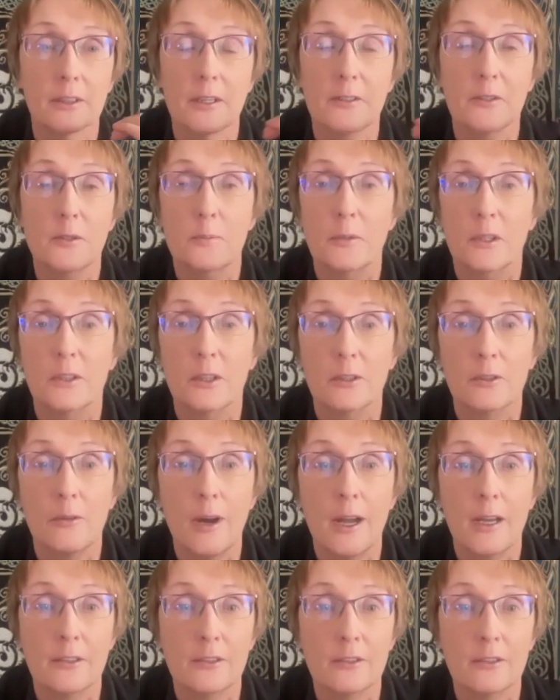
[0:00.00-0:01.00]
That's been the
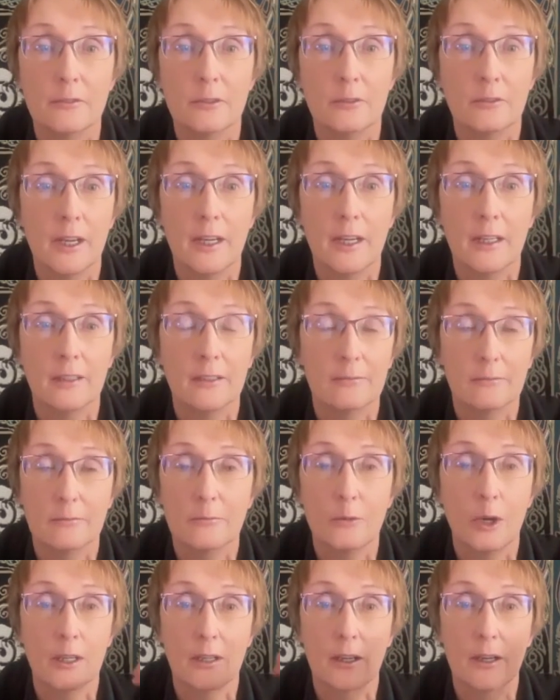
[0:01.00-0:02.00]
quest for like
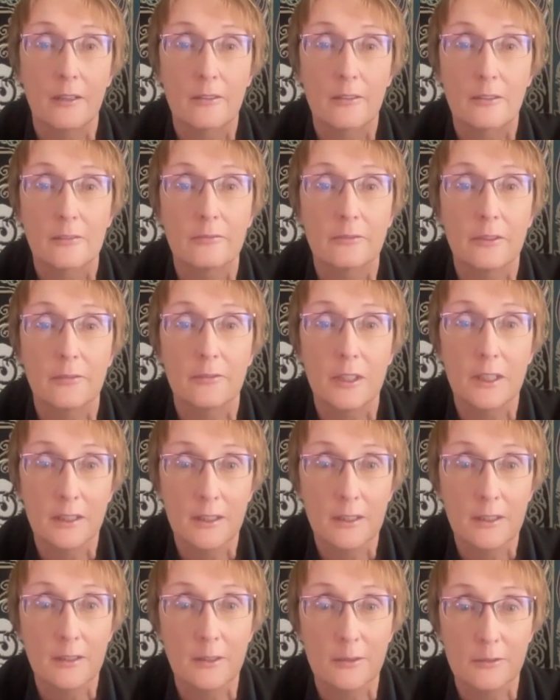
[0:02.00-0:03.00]
what 150
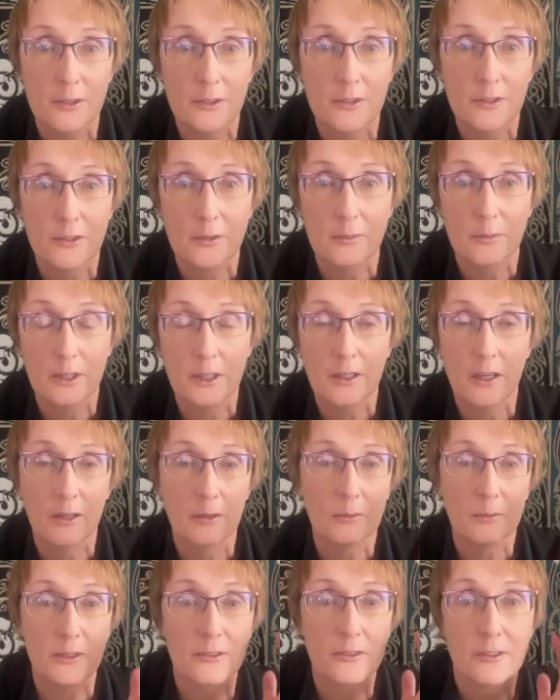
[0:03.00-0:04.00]
years is to
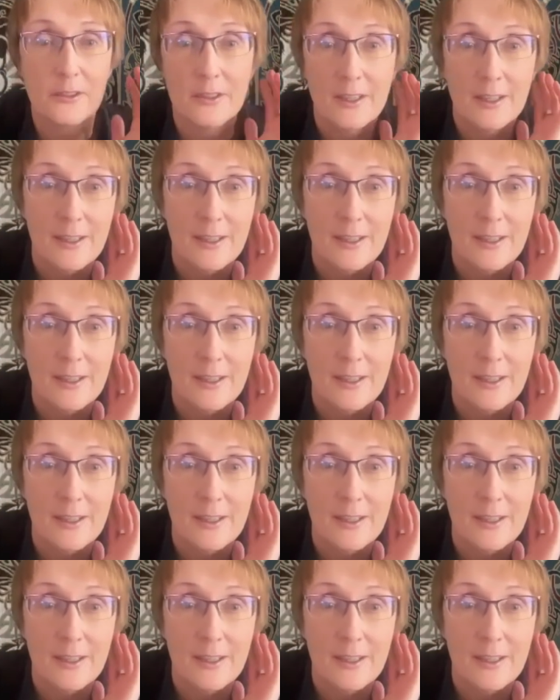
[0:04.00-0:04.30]
become as